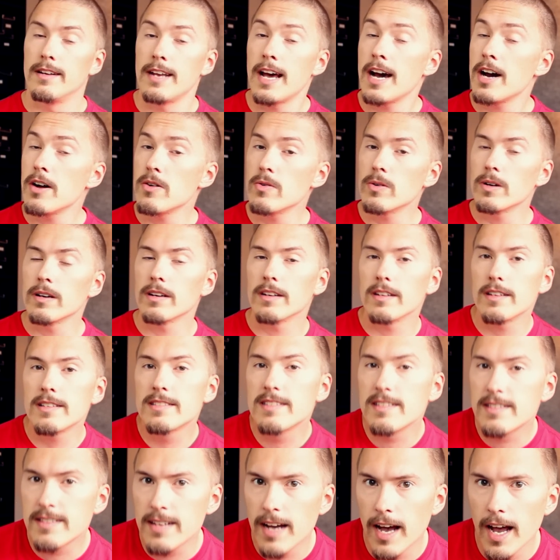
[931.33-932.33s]
Now
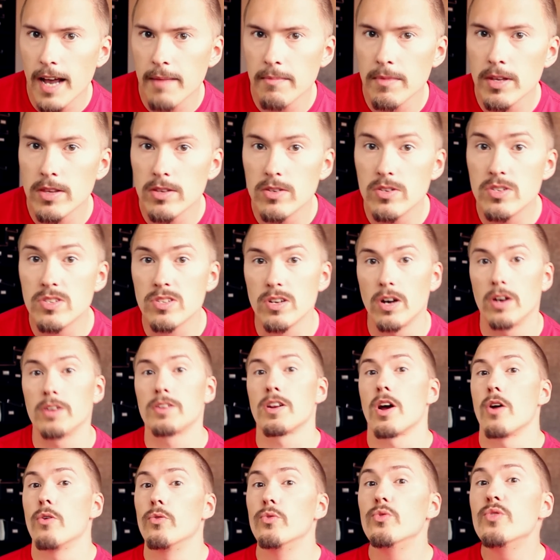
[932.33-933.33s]
is the time to start
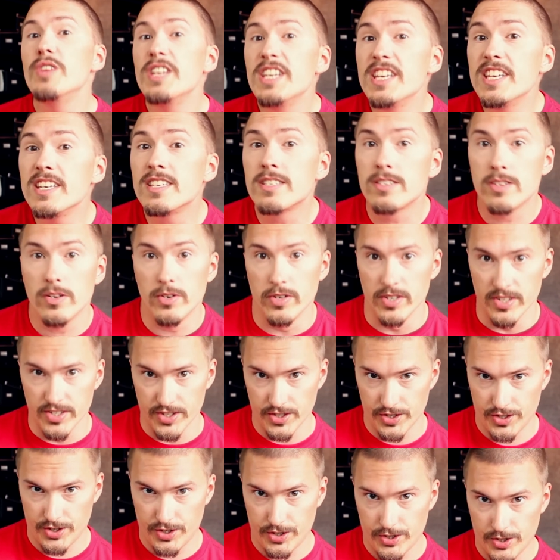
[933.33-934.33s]

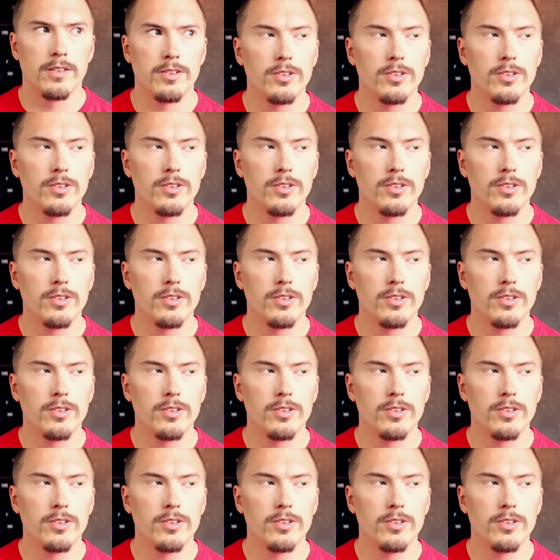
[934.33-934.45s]
research.